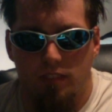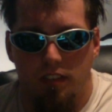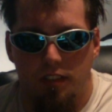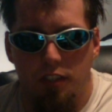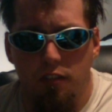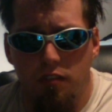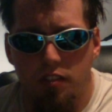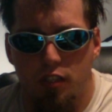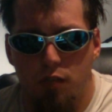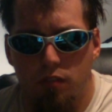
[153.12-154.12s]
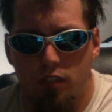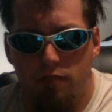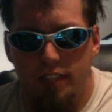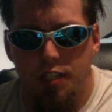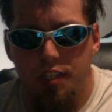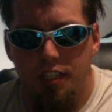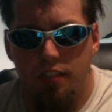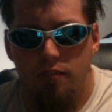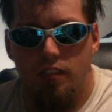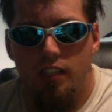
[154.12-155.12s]
New Super Luigi
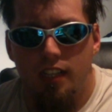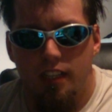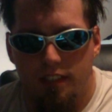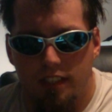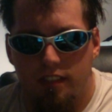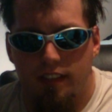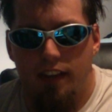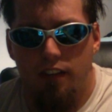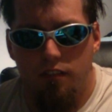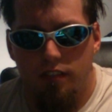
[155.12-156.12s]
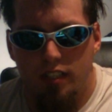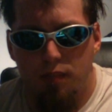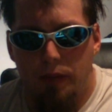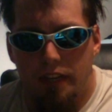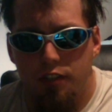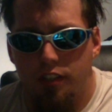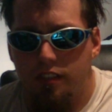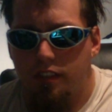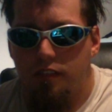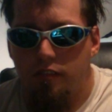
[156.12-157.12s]
U, the standalone expansion
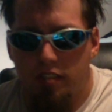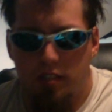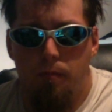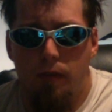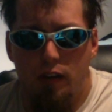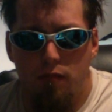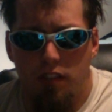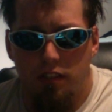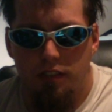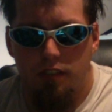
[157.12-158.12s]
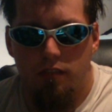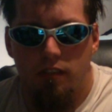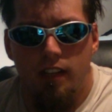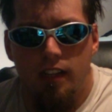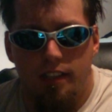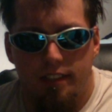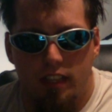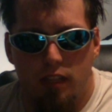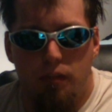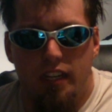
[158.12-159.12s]
to New Super Mario Bros. U,
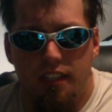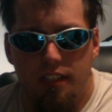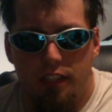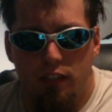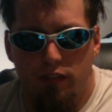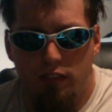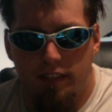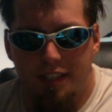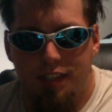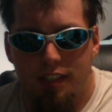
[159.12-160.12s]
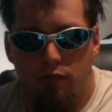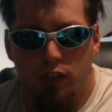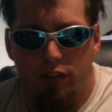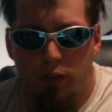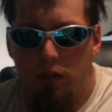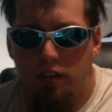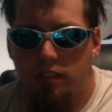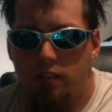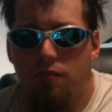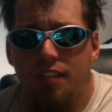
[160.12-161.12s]
celebrating the Year of Luigi, where of
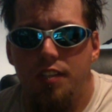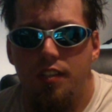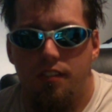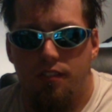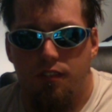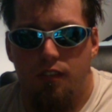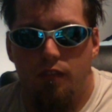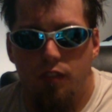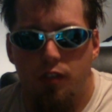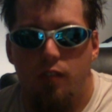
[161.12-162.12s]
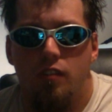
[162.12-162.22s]
course Luigi is the star of the show.